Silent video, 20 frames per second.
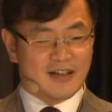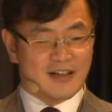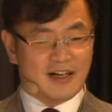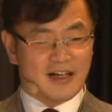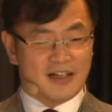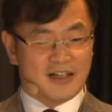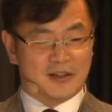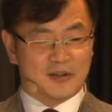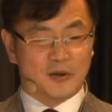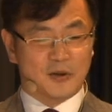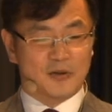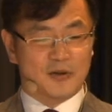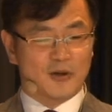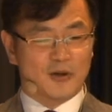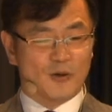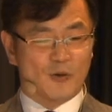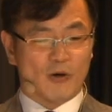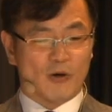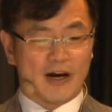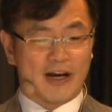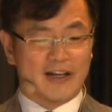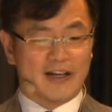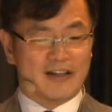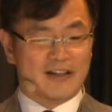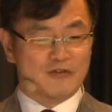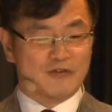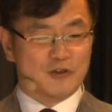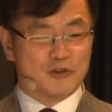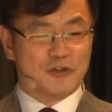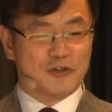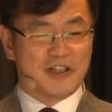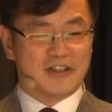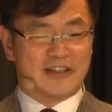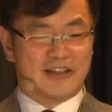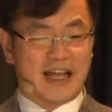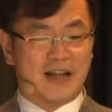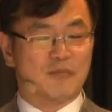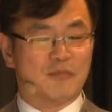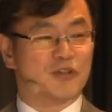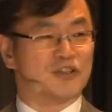I don't know why you
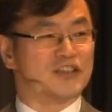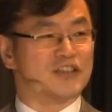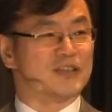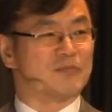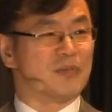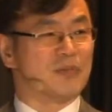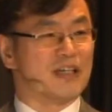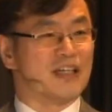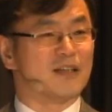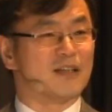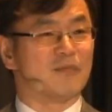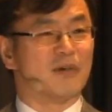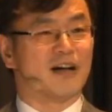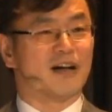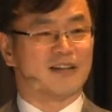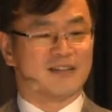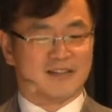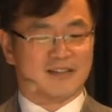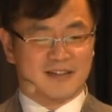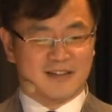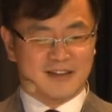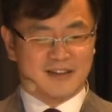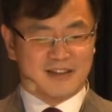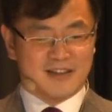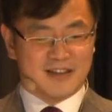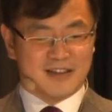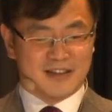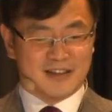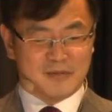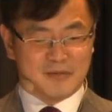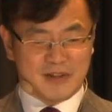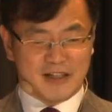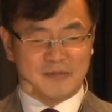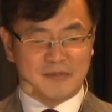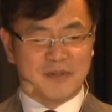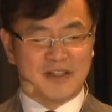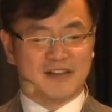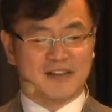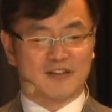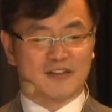need that much speed, but
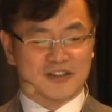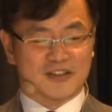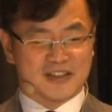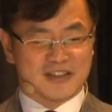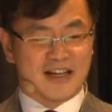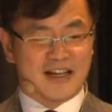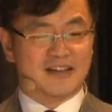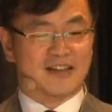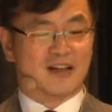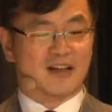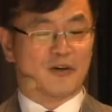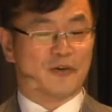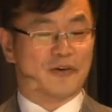I mean, understand the